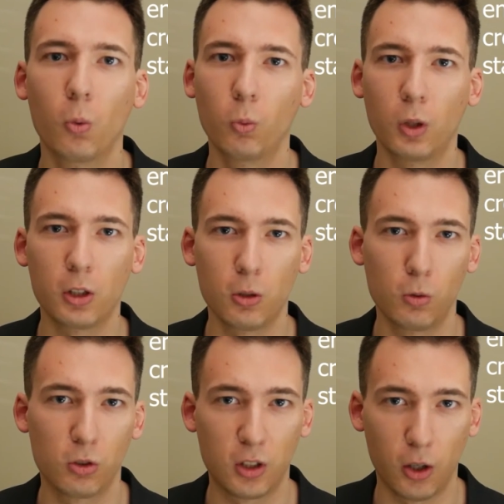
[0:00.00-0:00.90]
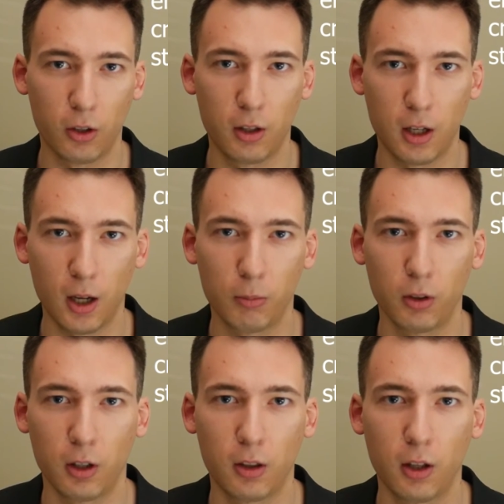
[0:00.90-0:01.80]
when you stare at the camera
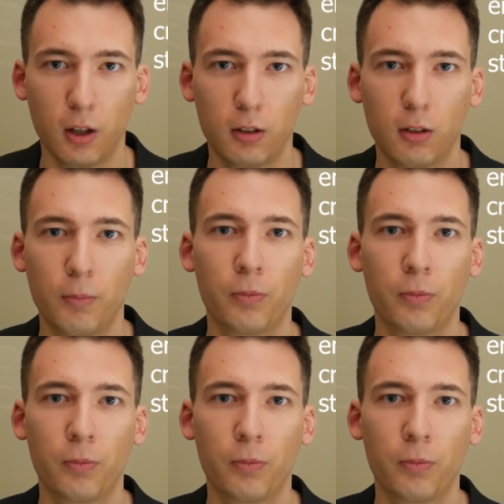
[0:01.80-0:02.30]
like that.